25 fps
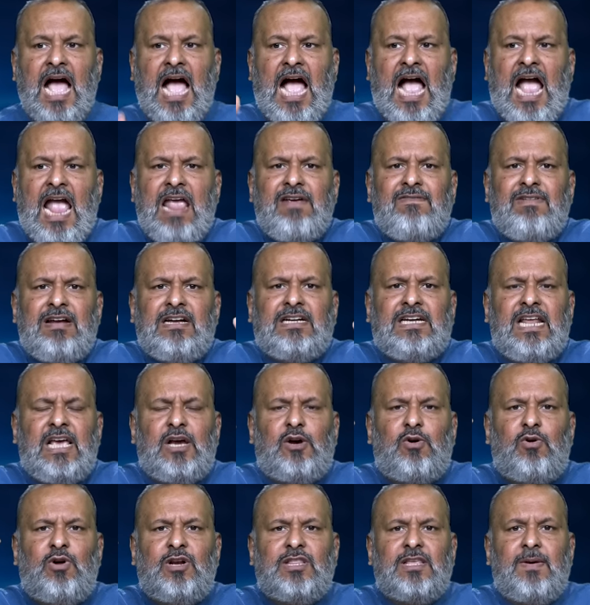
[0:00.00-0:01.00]
I will take
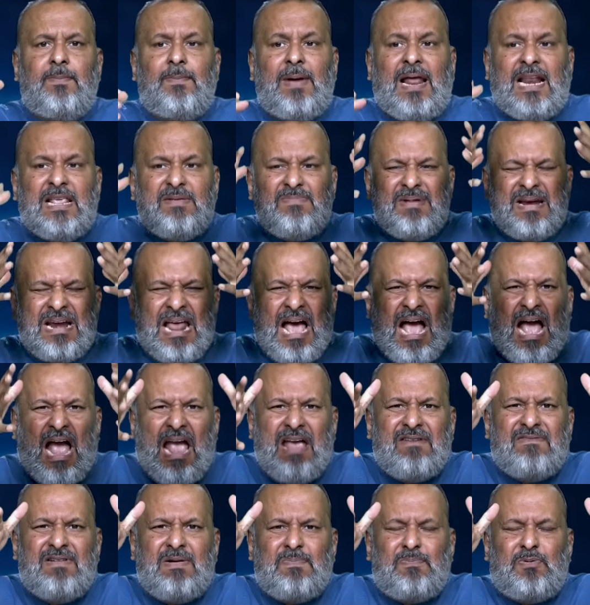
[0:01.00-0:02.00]
over the management.
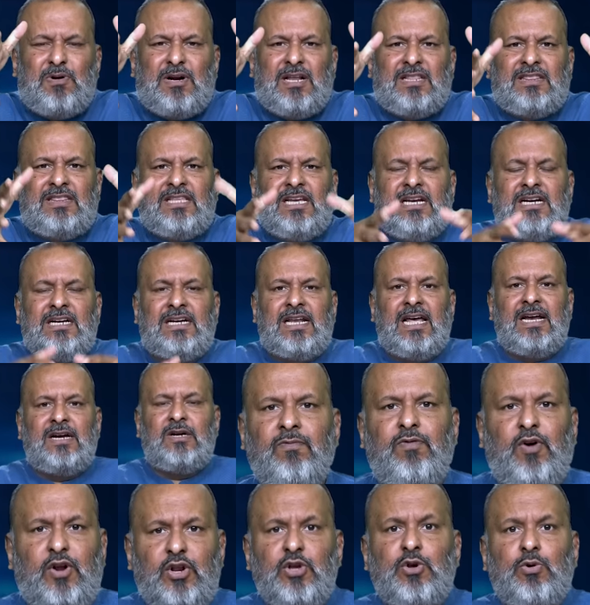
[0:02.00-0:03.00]
I will put a think tank
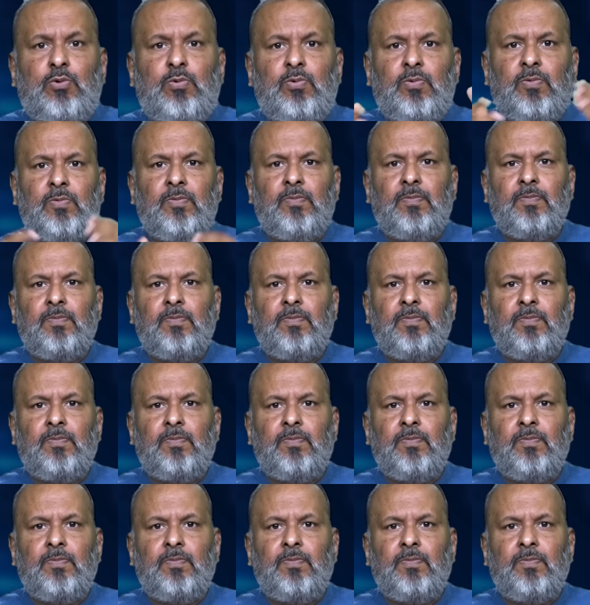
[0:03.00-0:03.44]
for you.